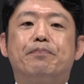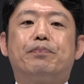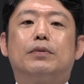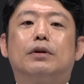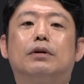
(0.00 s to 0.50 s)
an
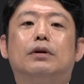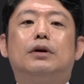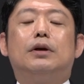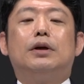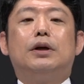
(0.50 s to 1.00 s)

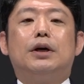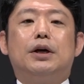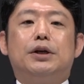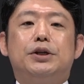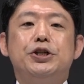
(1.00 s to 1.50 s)
indicator of the
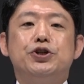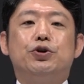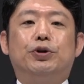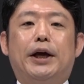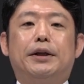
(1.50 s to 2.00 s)
revenue
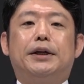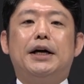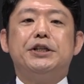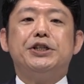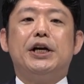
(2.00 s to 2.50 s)
base of
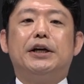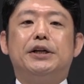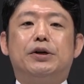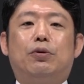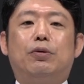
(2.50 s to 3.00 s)
existing
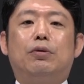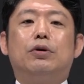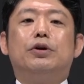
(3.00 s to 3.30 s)
businesses.